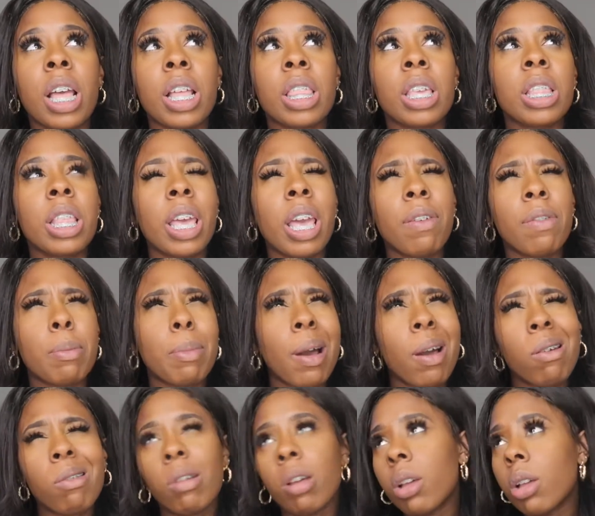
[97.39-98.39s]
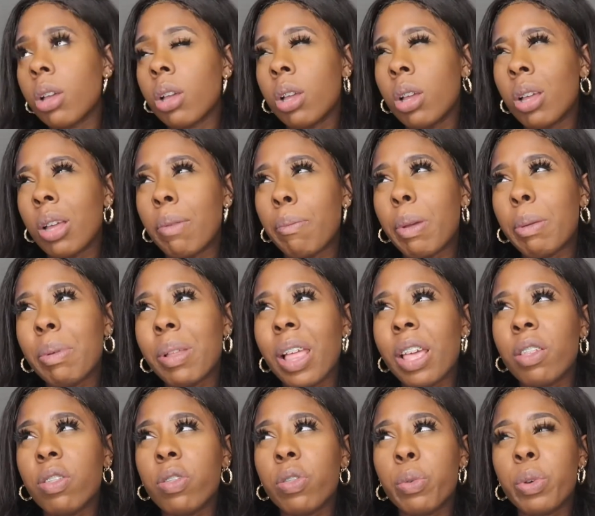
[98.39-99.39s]
I think they have about maybe
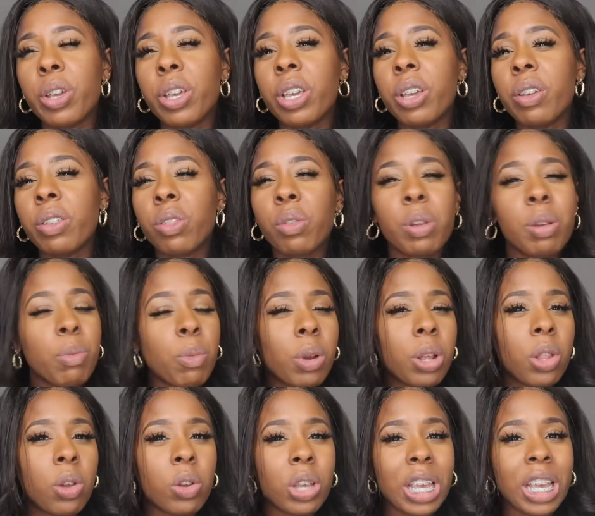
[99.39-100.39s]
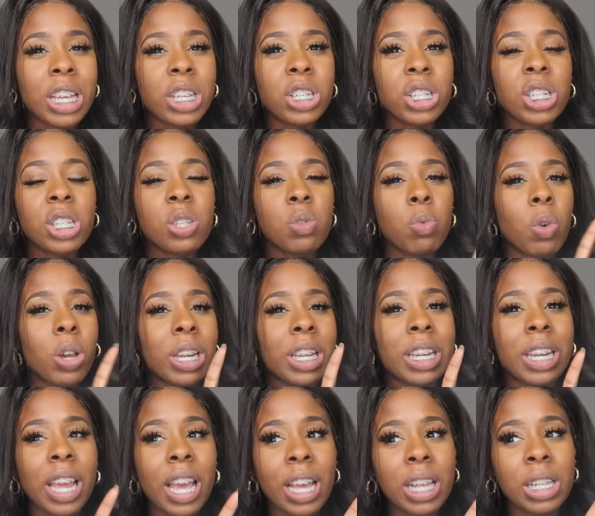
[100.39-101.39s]
like three more locations. One in
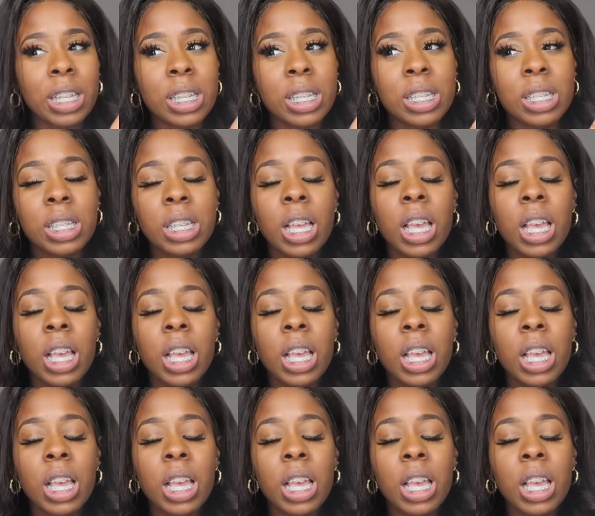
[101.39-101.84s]
Dallas.